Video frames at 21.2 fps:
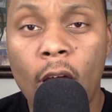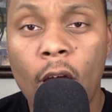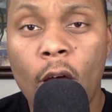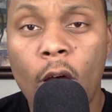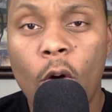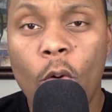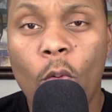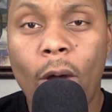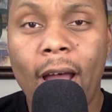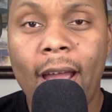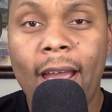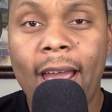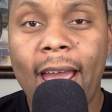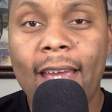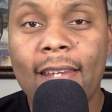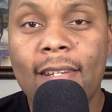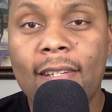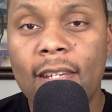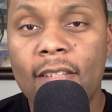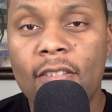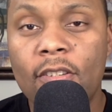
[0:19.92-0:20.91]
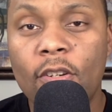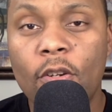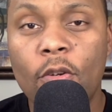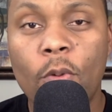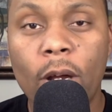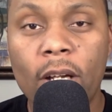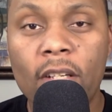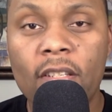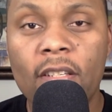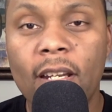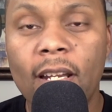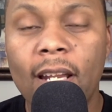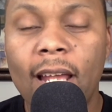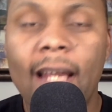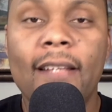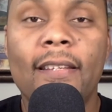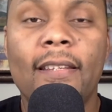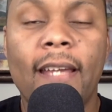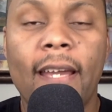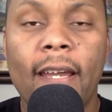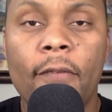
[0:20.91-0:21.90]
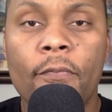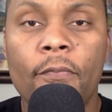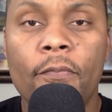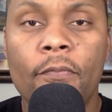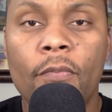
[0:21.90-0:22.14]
why ask such a question like that?